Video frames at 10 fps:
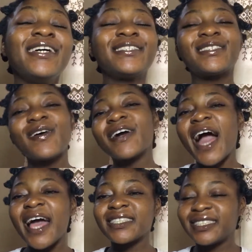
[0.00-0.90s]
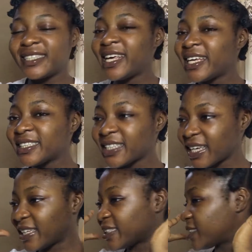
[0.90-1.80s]
So guys, this
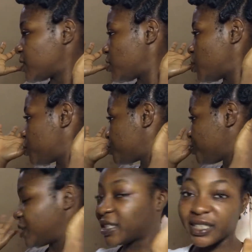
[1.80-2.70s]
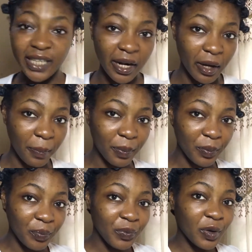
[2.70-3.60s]
is, you know, the setup.
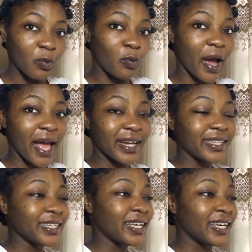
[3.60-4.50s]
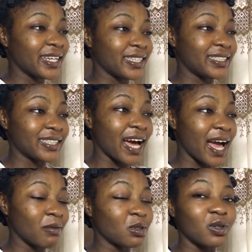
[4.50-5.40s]
When it is
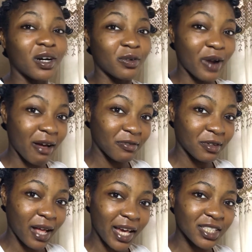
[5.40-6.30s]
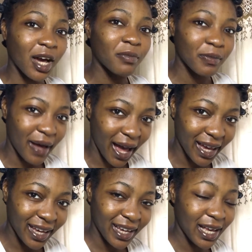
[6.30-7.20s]
time to unravel, I shall be
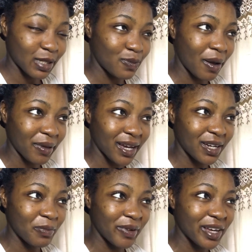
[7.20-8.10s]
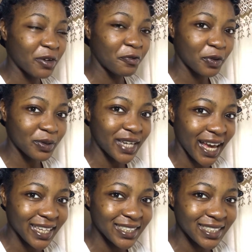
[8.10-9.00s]
back. It's probably gonna be in a few
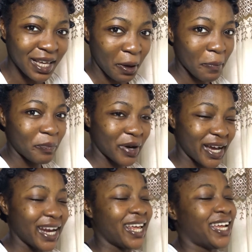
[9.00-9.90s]
days, but